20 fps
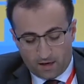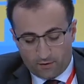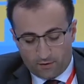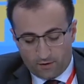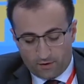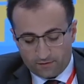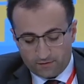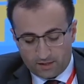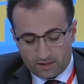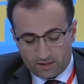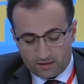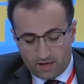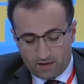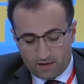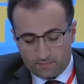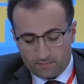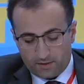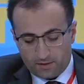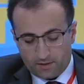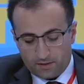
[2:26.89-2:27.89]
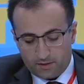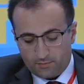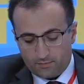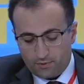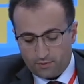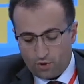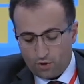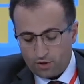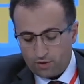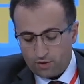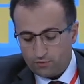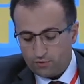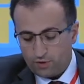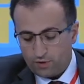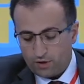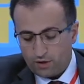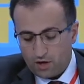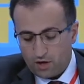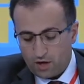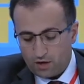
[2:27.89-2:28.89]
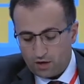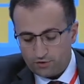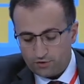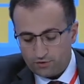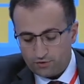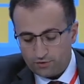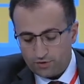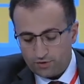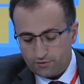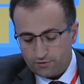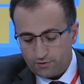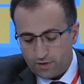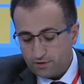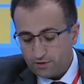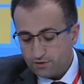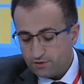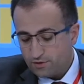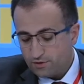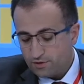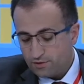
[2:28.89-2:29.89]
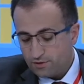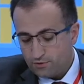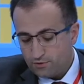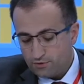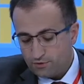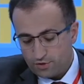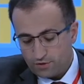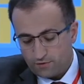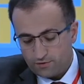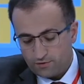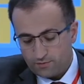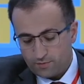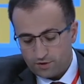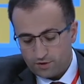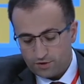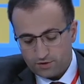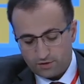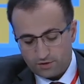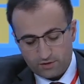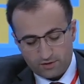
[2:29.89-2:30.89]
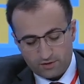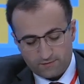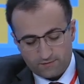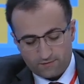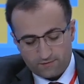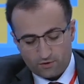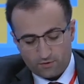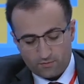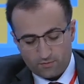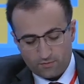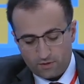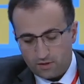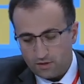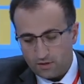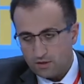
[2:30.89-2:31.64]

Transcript: We have set up the program to encourage redistribution of specialists from